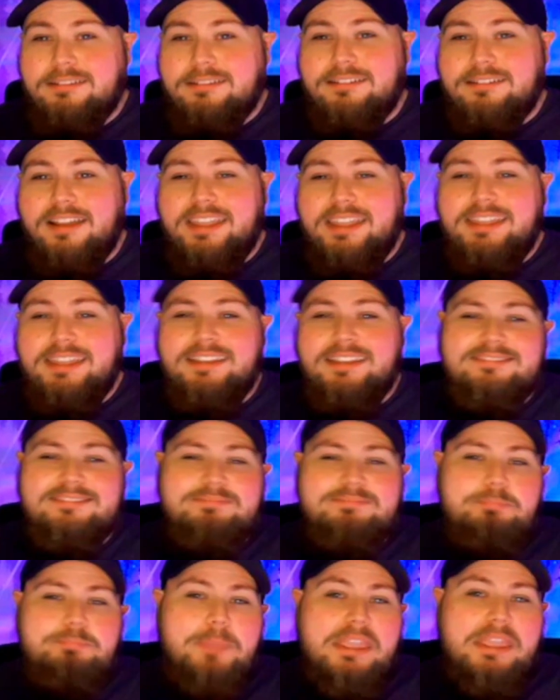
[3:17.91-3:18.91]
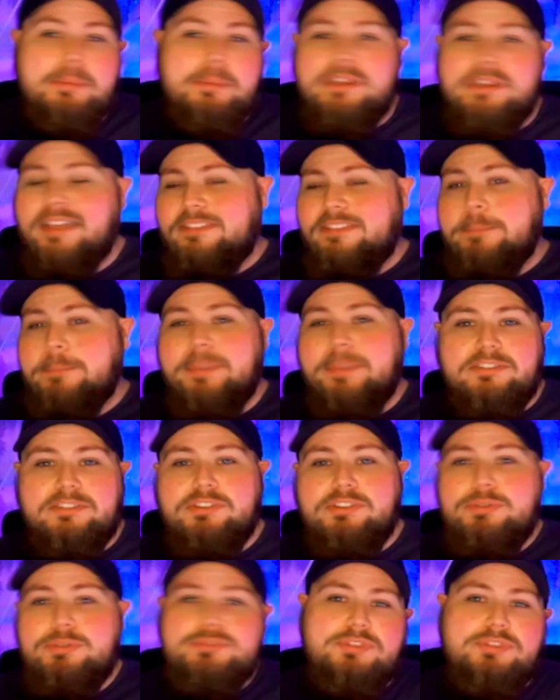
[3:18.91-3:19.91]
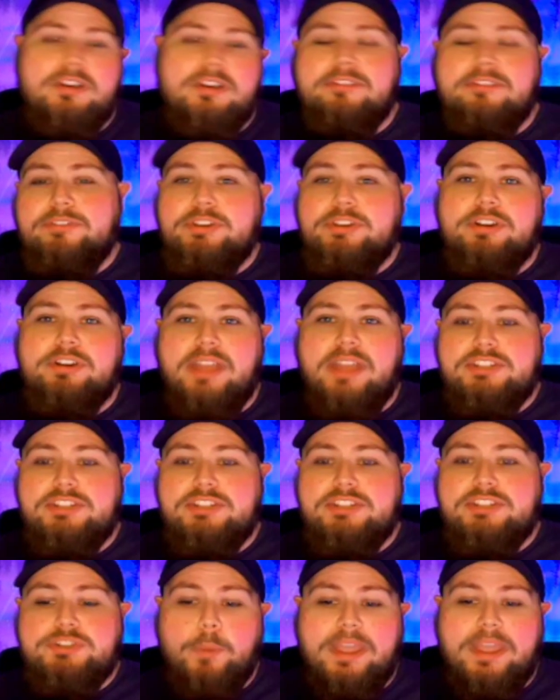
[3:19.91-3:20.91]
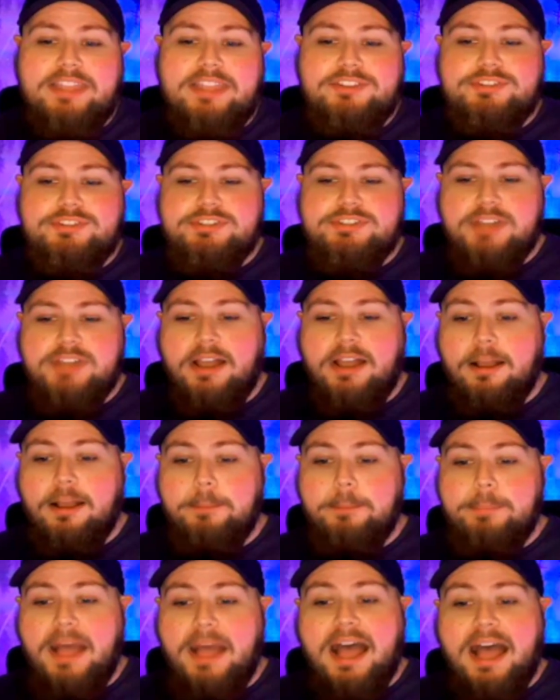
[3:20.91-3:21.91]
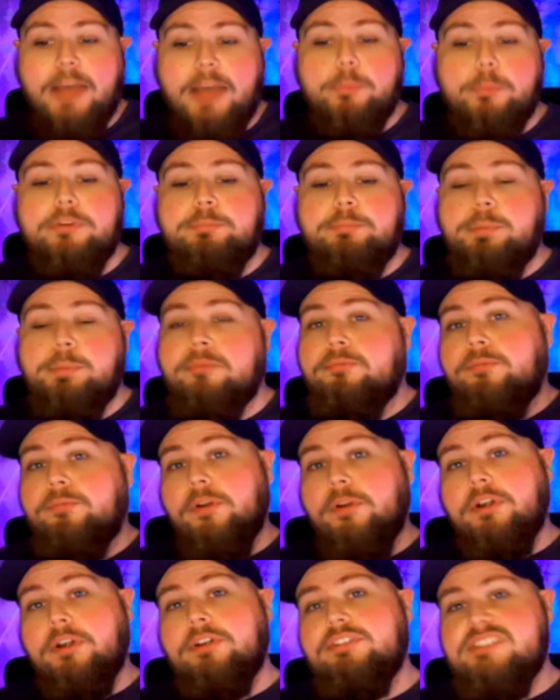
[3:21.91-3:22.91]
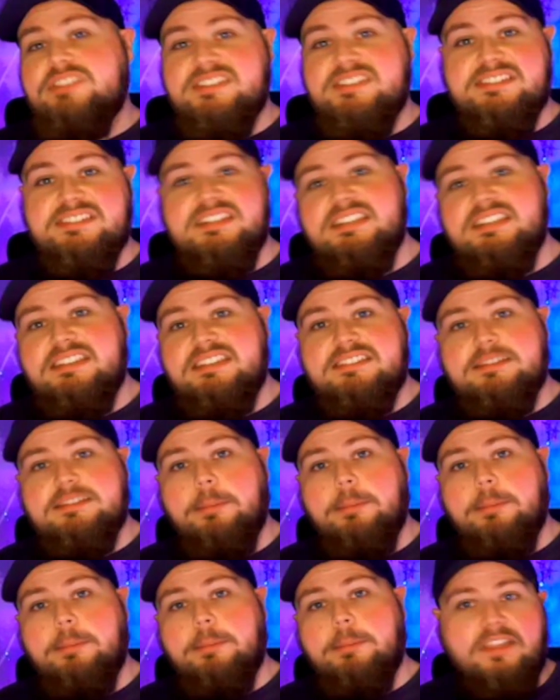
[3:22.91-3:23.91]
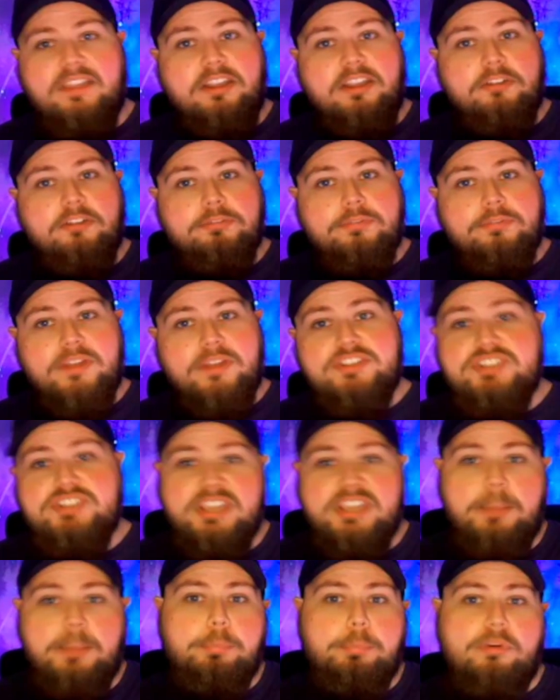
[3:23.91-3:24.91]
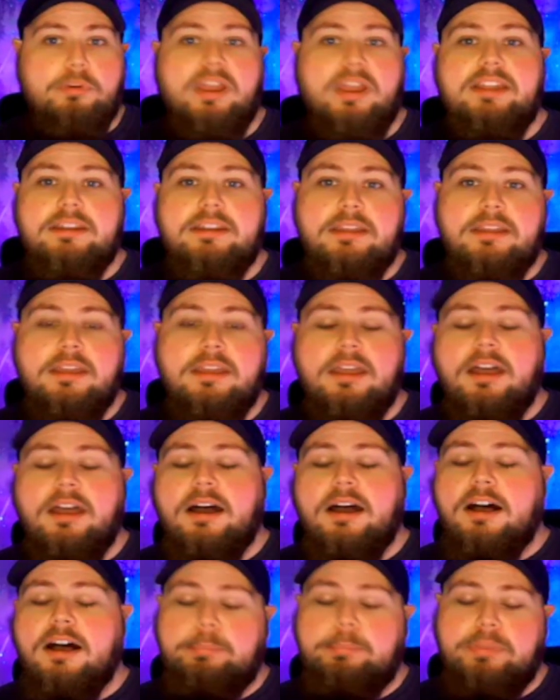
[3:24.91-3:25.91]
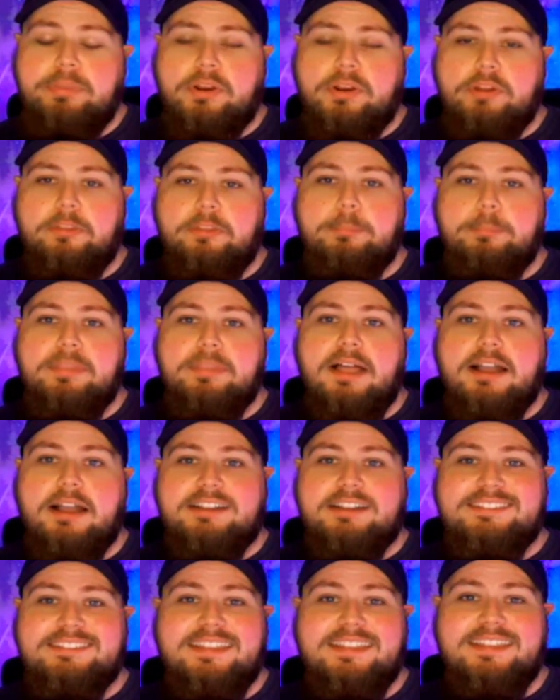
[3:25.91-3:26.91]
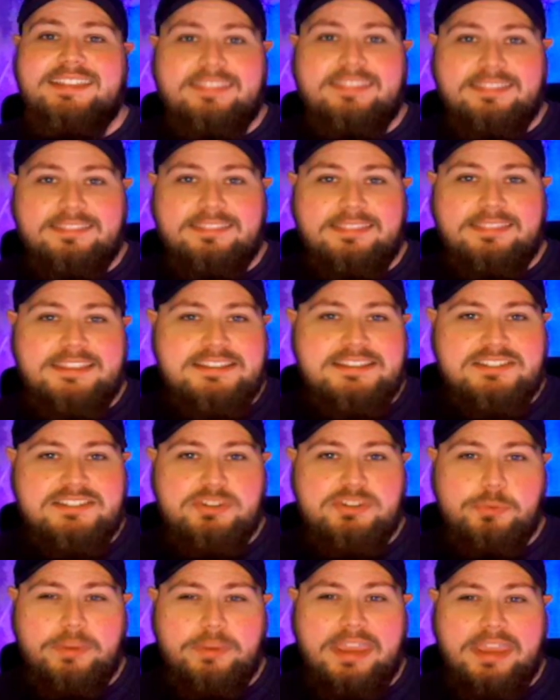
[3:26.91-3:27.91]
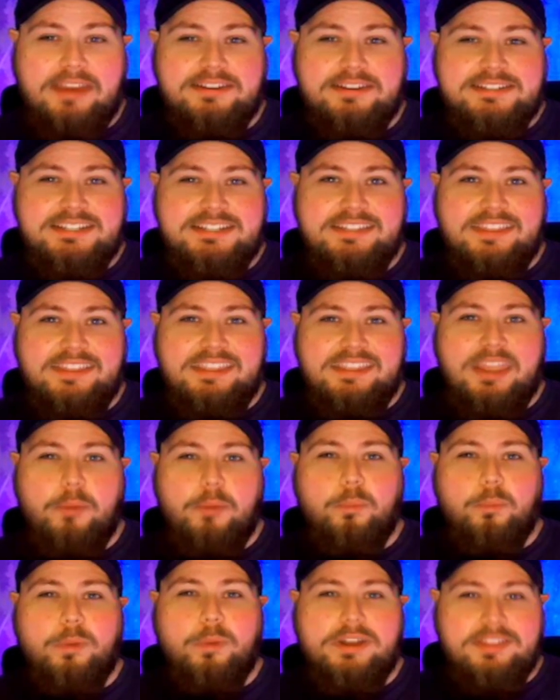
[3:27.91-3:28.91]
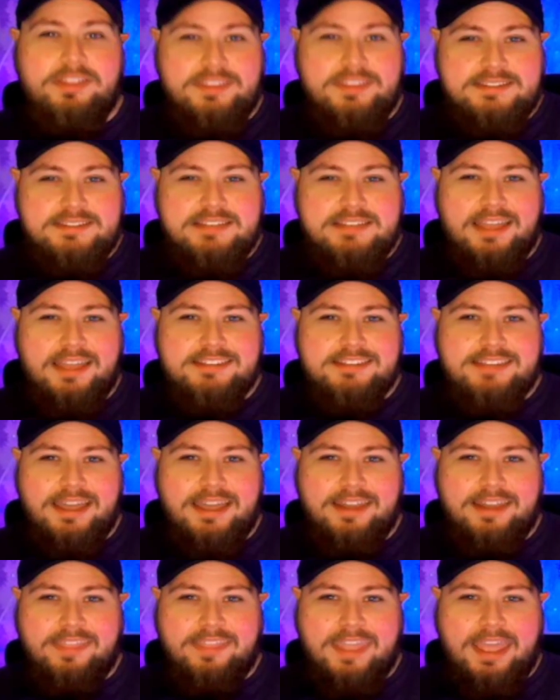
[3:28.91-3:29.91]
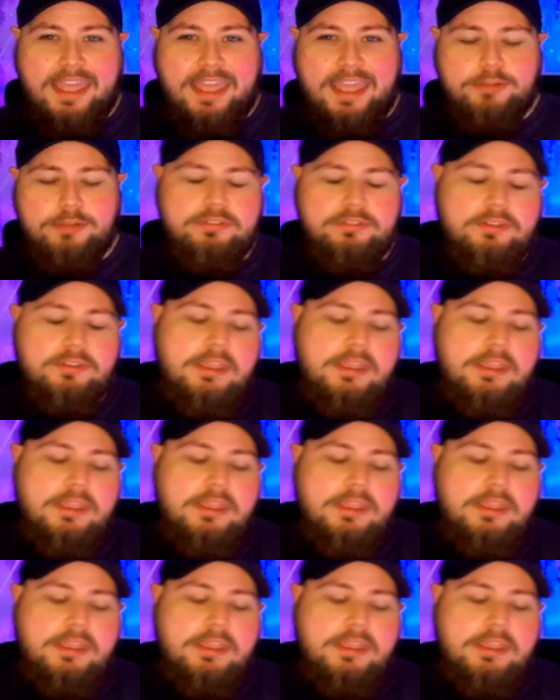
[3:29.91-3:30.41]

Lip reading: Right? Maybe not the best use of your HOH. I would have preferred to see something like a Frenchie and Brent up there on the block, because then at least you would guarantee that you get one of these guys out of the house.